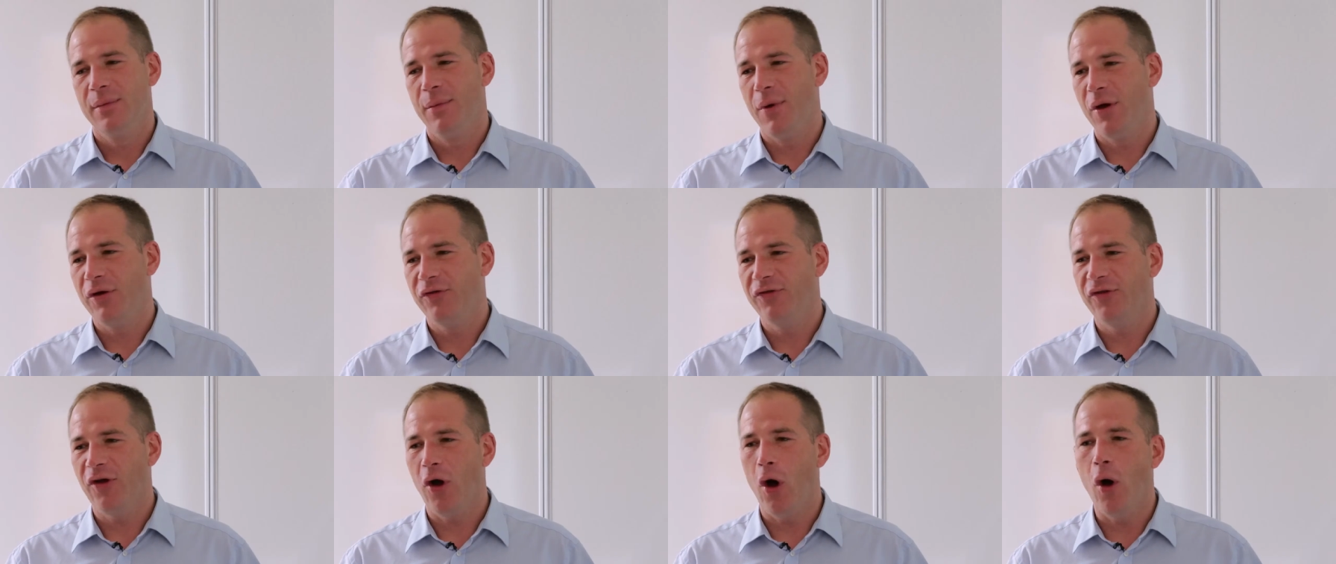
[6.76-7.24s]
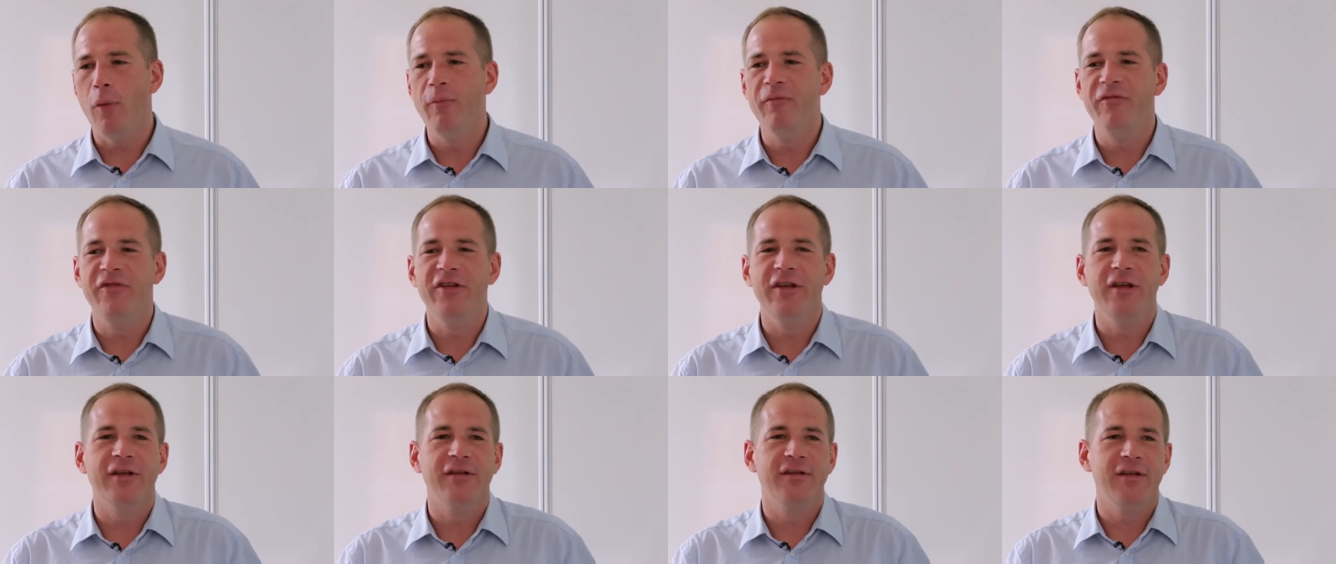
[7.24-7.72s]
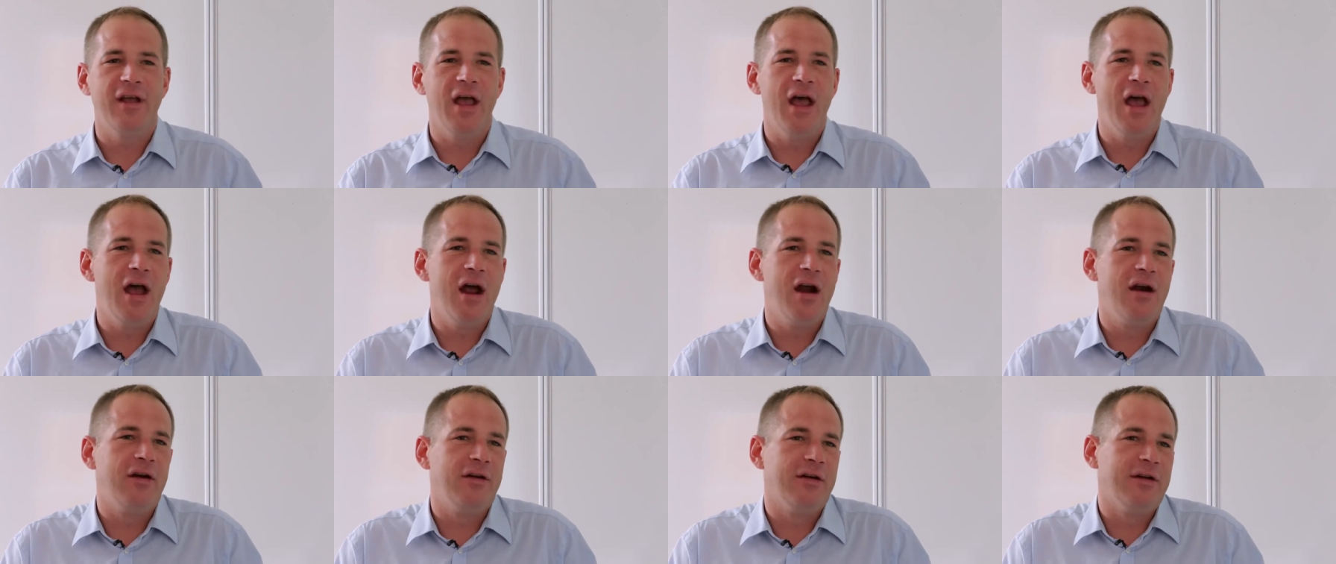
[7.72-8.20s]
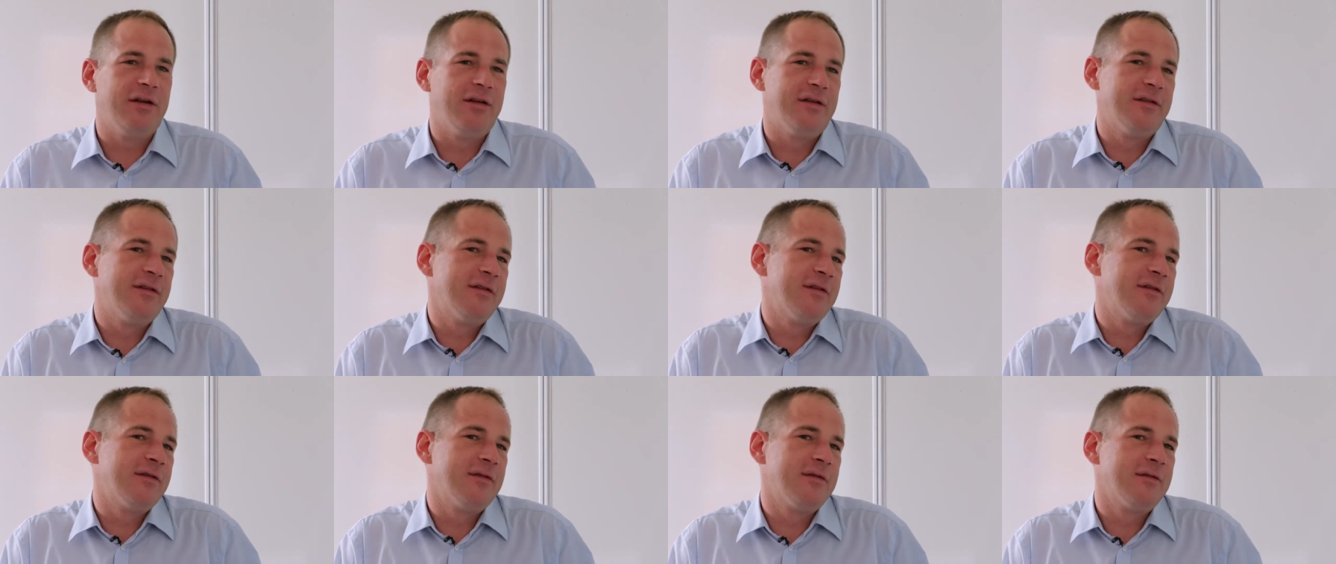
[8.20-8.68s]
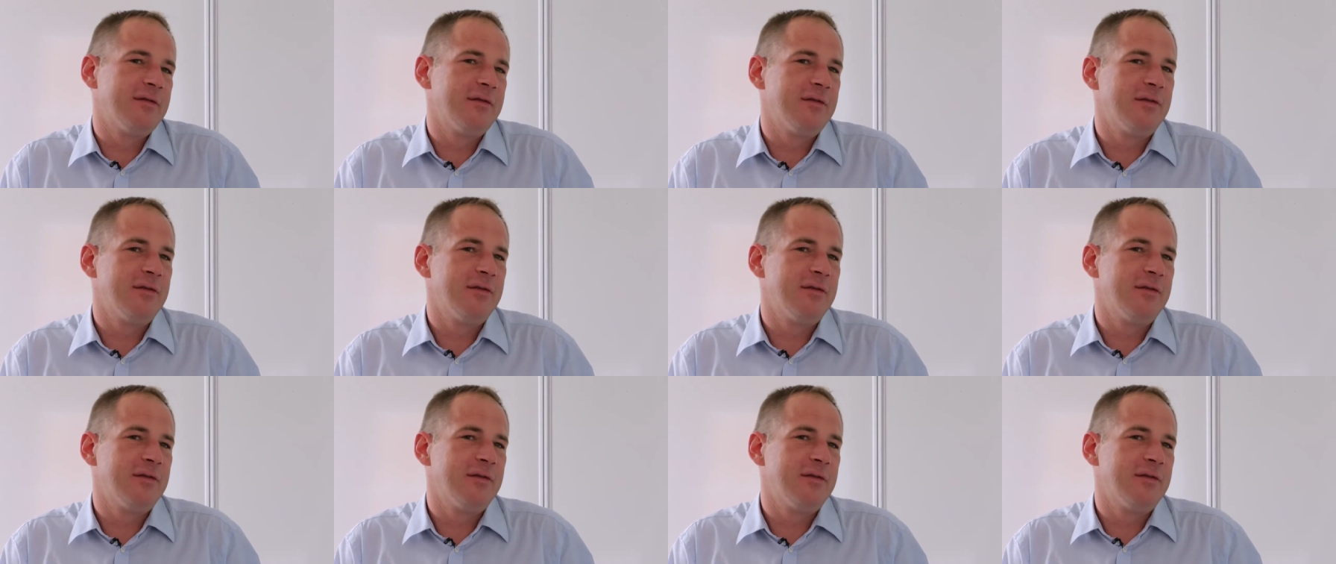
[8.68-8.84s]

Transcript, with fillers: The most obvious areas